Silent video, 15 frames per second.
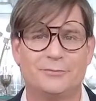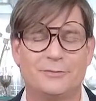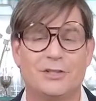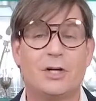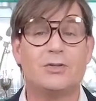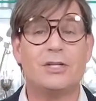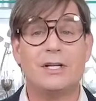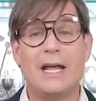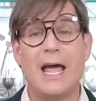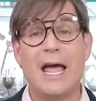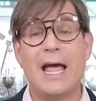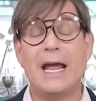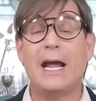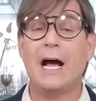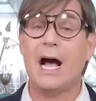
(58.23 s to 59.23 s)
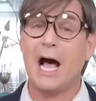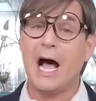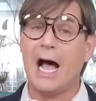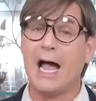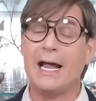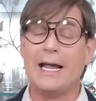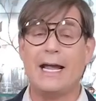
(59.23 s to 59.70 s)
So today,
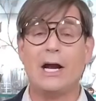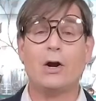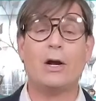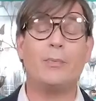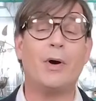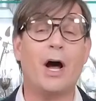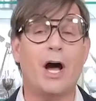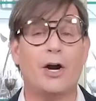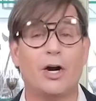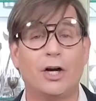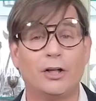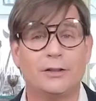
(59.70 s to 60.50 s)
I, Harry Potter...